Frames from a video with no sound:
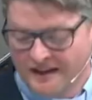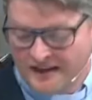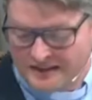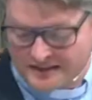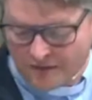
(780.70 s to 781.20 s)

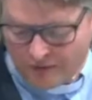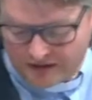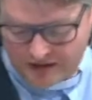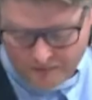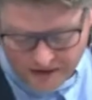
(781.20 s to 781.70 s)
someone,
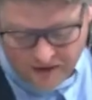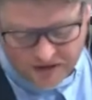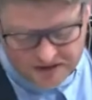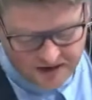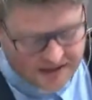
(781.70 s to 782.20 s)
coming
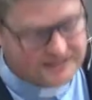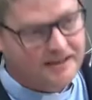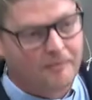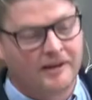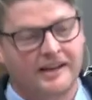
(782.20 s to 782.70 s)
alongside
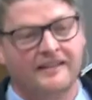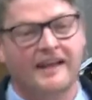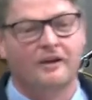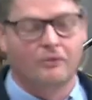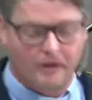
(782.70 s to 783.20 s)
someone in their
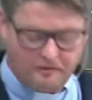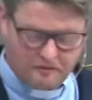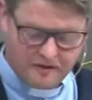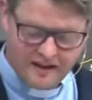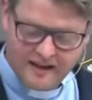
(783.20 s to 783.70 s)

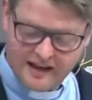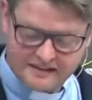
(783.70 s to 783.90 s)
grief is